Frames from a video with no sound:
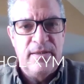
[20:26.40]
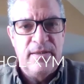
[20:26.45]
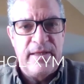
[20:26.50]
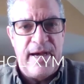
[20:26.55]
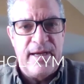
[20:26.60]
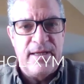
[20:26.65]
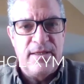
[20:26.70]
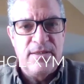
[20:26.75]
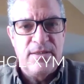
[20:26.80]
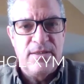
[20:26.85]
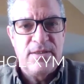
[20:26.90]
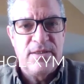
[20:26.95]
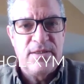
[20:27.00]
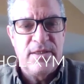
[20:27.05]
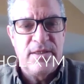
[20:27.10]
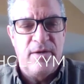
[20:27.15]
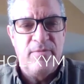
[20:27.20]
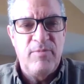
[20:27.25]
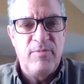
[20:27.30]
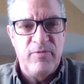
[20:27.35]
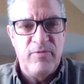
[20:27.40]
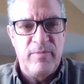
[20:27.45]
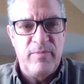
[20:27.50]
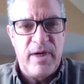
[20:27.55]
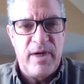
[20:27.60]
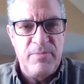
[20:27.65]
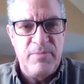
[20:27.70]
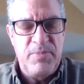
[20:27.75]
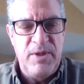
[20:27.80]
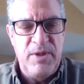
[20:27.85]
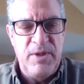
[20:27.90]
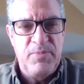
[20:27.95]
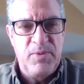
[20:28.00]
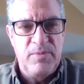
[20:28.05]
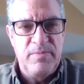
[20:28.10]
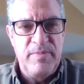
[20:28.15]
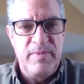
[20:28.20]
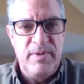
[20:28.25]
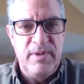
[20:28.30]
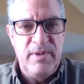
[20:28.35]
that some of my
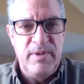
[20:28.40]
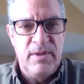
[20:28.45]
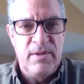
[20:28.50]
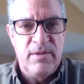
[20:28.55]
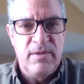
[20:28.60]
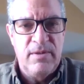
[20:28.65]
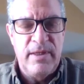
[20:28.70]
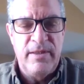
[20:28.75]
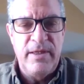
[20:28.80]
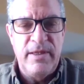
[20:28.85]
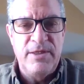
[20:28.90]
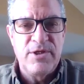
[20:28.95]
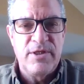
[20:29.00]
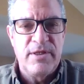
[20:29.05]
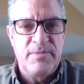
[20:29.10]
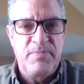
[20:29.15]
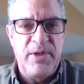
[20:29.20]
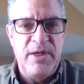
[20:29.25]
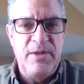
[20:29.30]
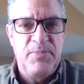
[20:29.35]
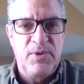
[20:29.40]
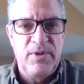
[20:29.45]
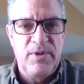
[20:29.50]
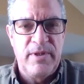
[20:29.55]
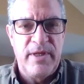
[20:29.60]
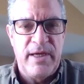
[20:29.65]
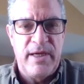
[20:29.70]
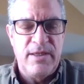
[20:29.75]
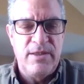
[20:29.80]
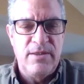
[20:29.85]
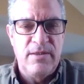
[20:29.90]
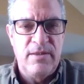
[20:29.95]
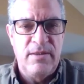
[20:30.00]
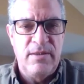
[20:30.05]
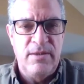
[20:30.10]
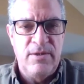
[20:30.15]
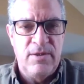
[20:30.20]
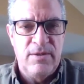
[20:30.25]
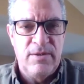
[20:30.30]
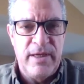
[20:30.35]
people, and these are the people that,
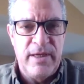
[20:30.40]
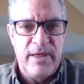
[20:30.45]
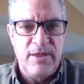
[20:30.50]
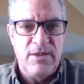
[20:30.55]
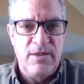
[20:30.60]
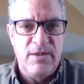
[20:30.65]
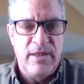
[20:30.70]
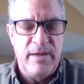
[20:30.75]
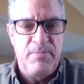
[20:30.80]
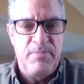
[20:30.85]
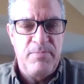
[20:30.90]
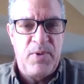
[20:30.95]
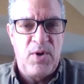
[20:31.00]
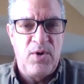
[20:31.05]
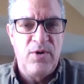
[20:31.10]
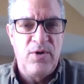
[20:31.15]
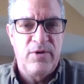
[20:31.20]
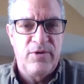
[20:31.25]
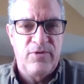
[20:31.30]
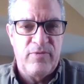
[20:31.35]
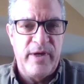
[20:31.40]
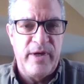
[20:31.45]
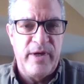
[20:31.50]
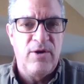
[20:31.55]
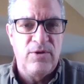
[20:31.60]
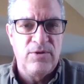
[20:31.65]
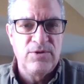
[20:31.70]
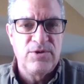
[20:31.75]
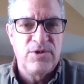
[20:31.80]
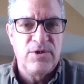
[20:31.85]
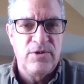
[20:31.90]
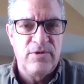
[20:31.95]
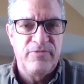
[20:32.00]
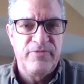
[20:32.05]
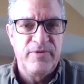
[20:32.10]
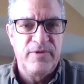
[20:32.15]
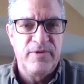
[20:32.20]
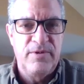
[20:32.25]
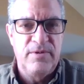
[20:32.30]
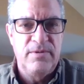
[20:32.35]
they poke 3 holes in
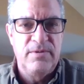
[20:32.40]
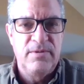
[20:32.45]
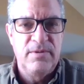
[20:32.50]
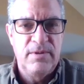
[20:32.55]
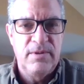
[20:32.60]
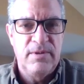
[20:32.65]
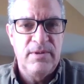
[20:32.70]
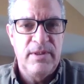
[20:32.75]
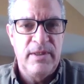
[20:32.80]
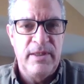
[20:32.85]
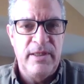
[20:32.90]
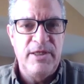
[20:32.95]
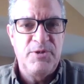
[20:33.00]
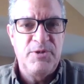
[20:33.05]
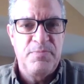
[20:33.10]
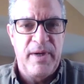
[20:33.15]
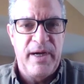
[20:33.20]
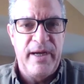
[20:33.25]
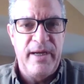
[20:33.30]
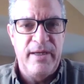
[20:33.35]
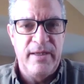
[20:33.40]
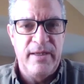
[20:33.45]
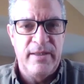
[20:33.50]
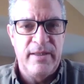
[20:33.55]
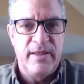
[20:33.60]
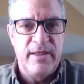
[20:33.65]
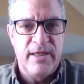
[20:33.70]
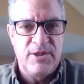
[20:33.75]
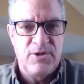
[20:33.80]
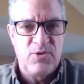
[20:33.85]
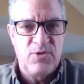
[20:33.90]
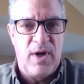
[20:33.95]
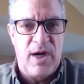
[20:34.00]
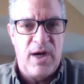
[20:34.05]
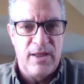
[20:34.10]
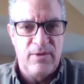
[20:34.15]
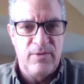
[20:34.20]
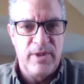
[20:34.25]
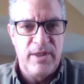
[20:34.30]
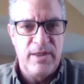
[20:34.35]
their food in each bite and then they
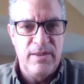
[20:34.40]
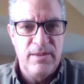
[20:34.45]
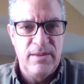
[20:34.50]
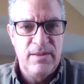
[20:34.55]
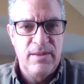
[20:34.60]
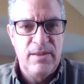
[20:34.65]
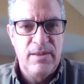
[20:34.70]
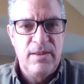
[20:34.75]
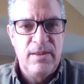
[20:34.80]
swallow it.